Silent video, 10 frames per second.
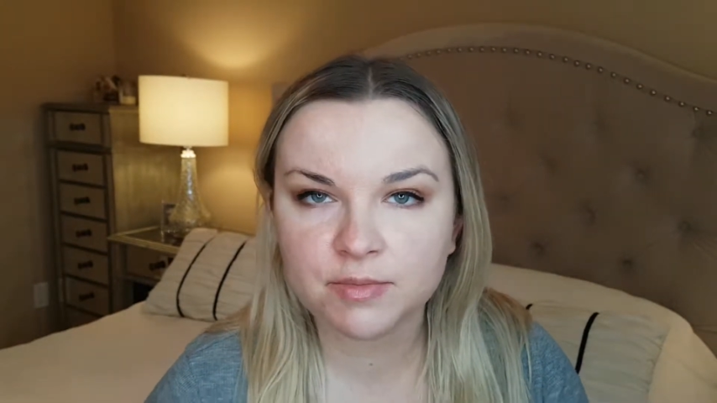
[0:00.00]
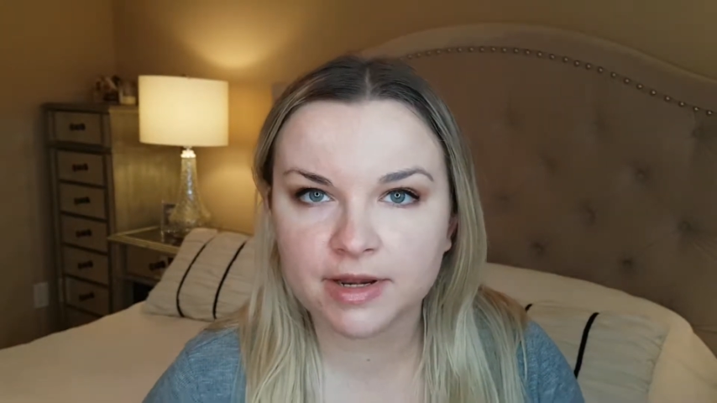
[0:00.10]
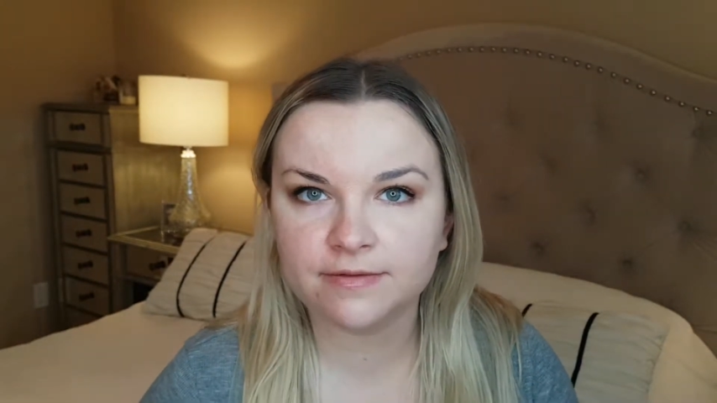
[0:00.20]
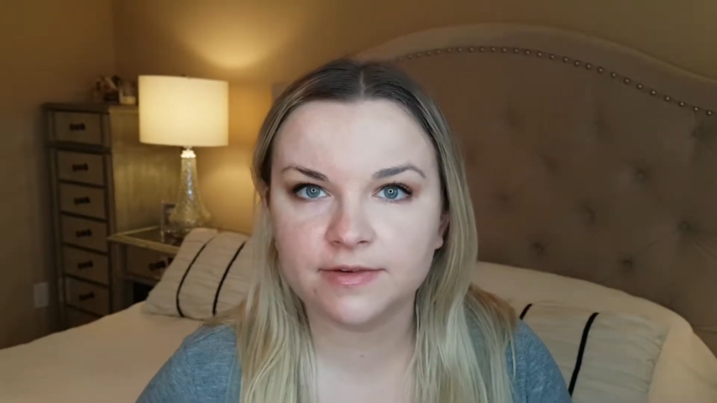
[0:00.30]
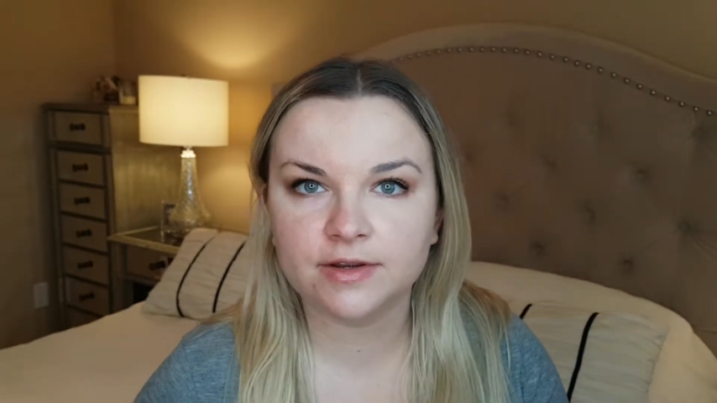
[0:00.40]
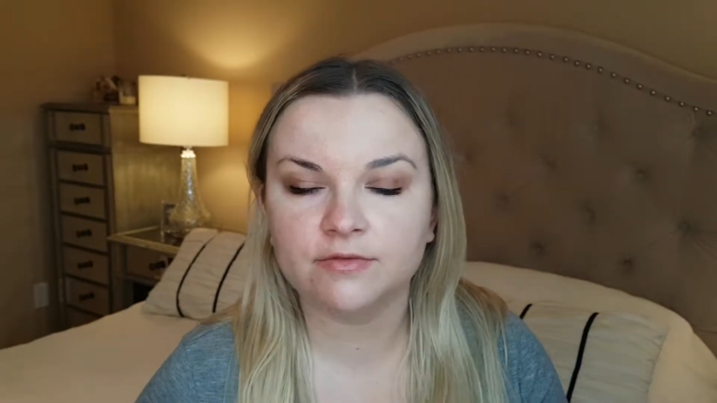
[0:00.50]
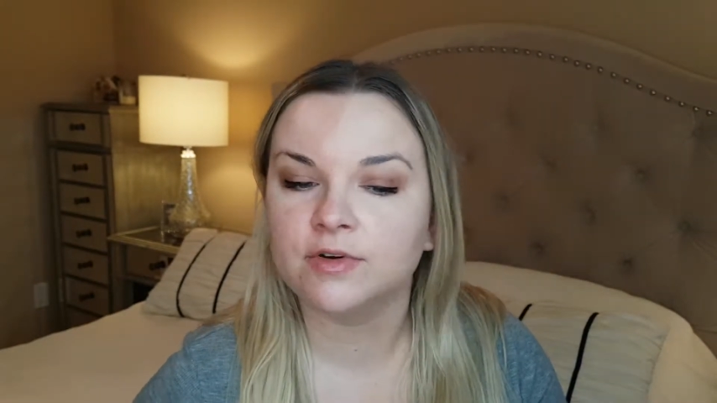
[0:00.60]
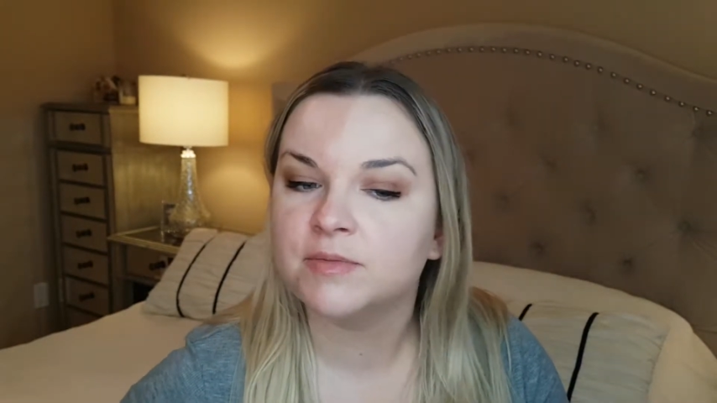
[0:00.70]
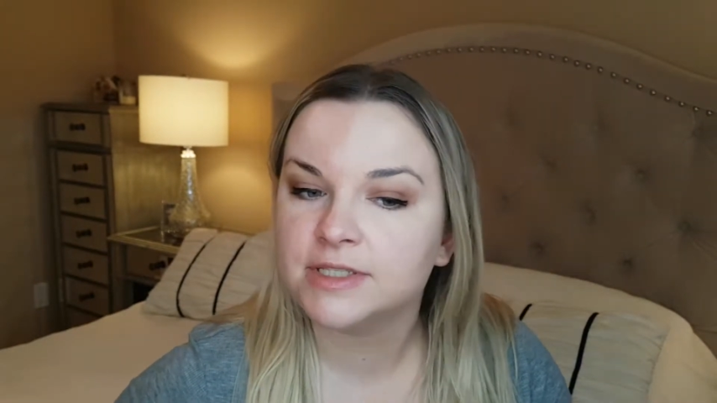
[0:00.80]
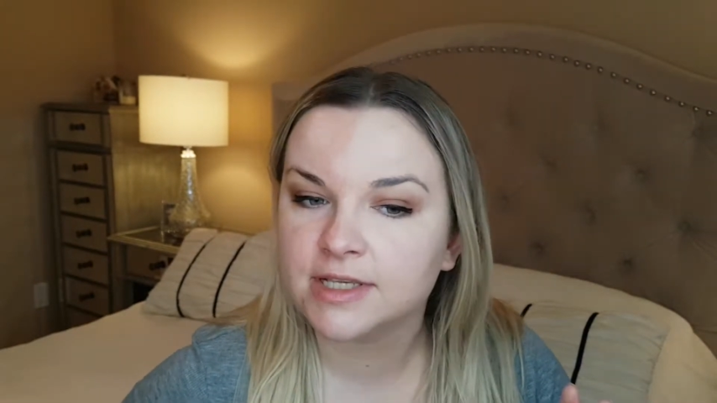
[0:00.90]
benefit
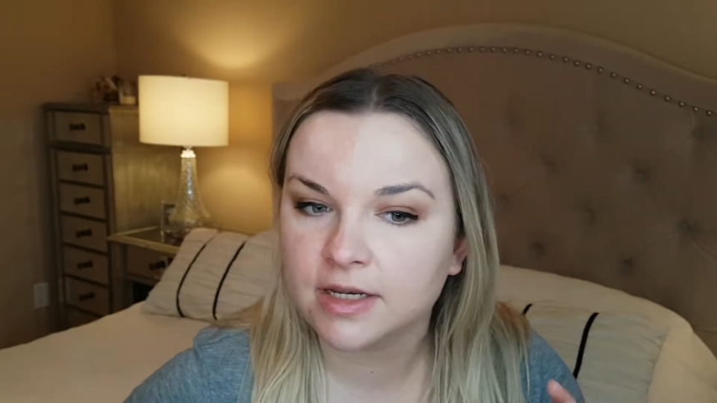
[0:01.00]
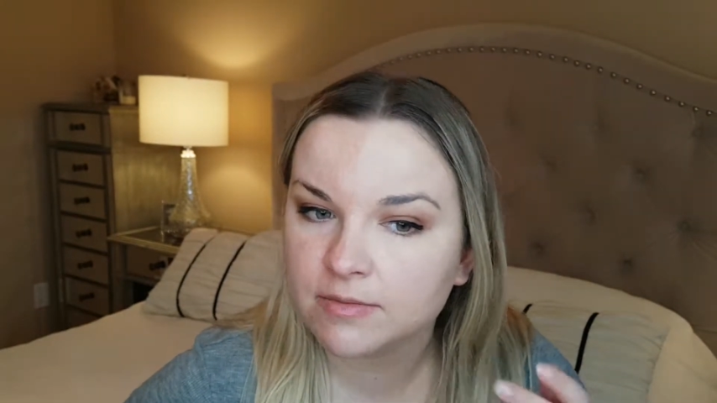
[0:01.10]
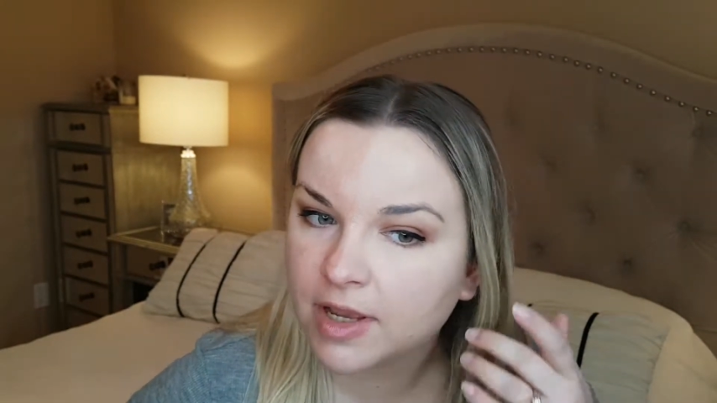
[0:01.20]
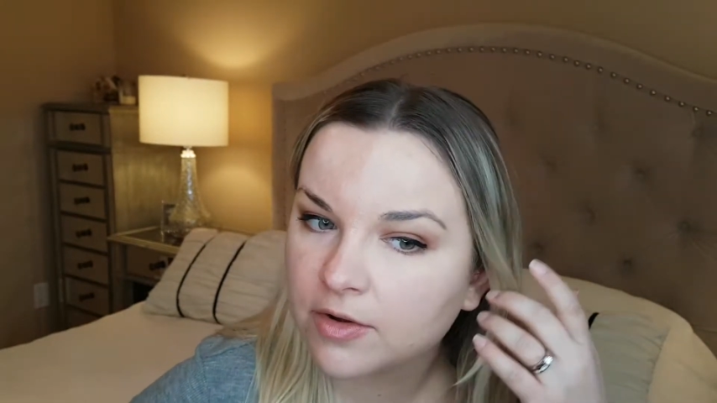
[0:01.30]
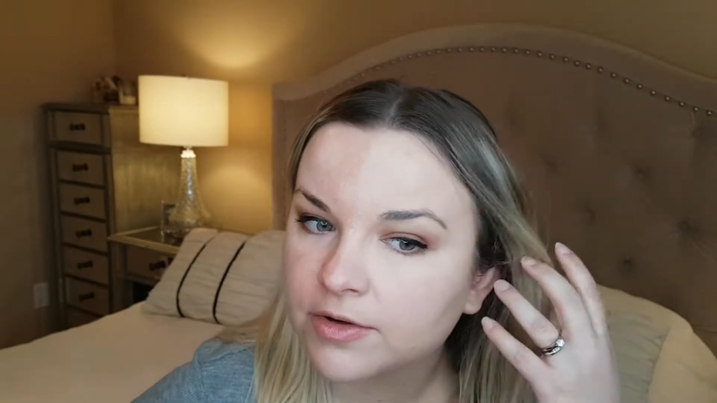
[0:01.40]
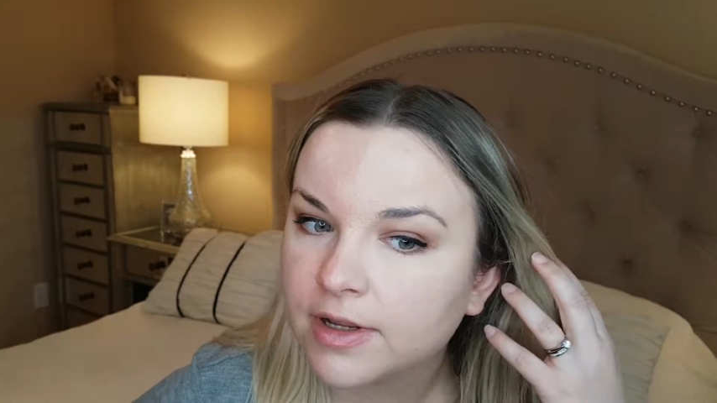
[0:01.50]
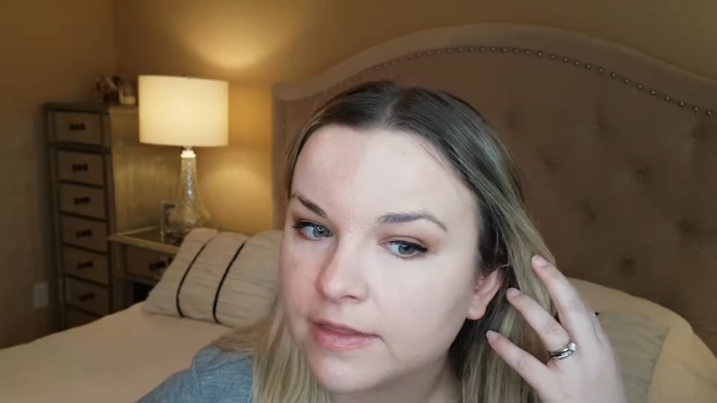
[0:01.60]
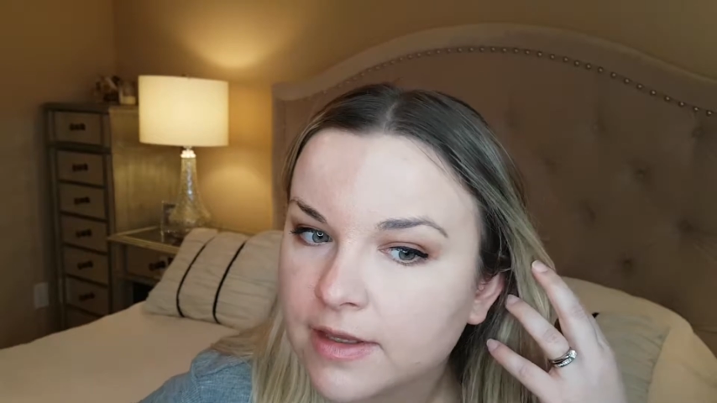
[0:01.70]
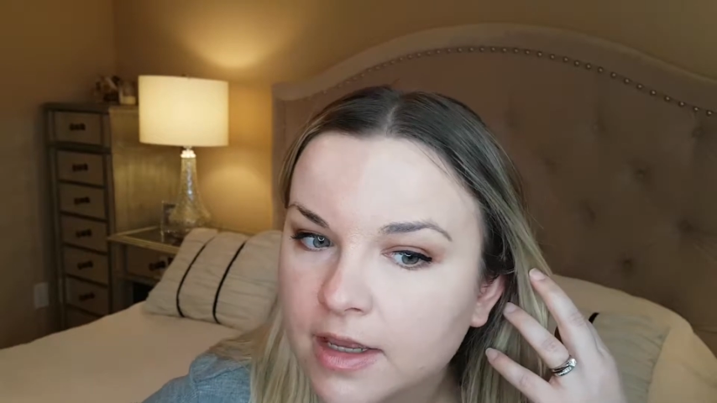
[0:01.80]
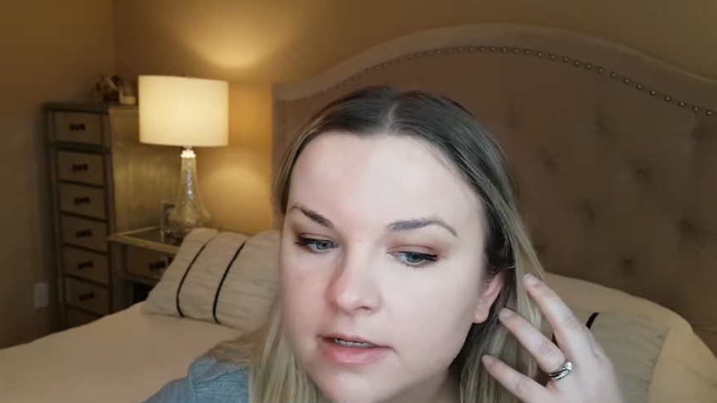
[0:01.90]
from a setting powder
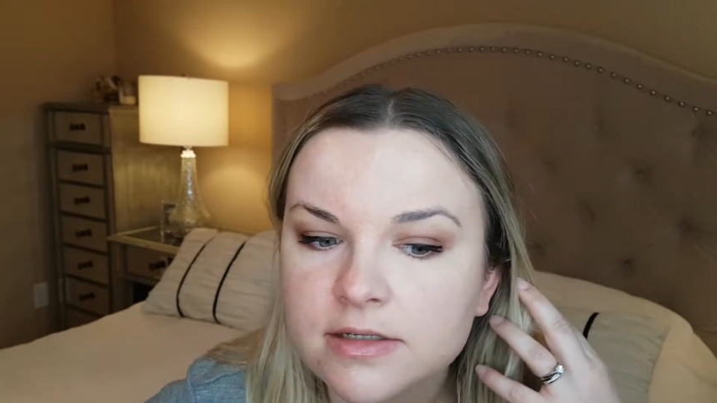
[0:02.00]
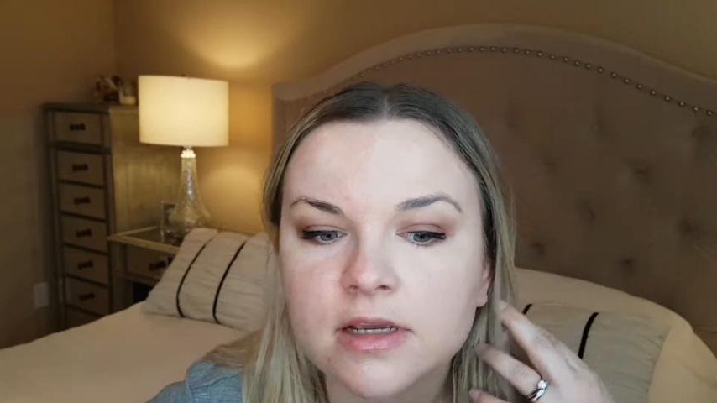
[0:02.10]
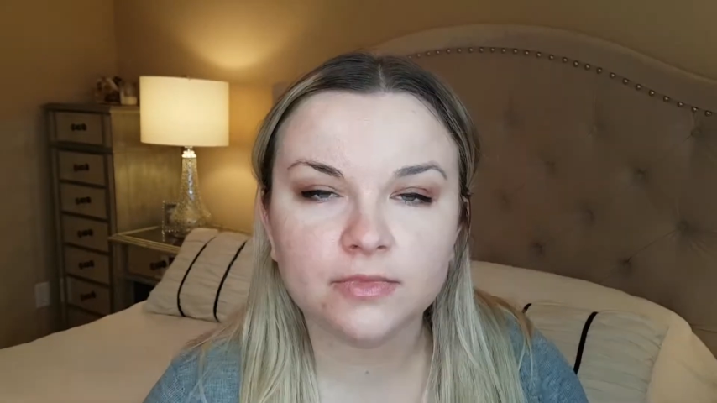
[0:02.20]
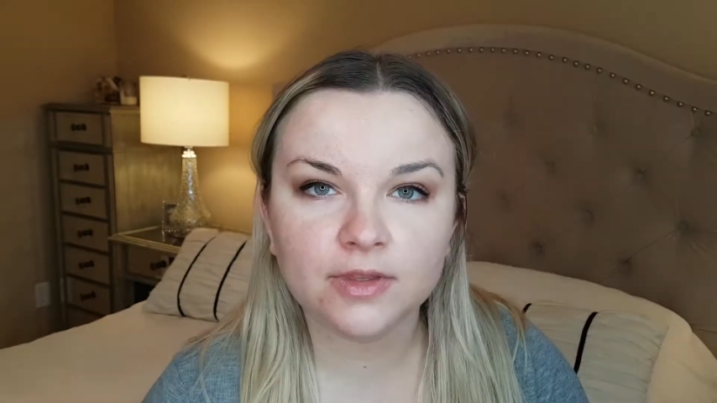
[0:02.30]
at the end.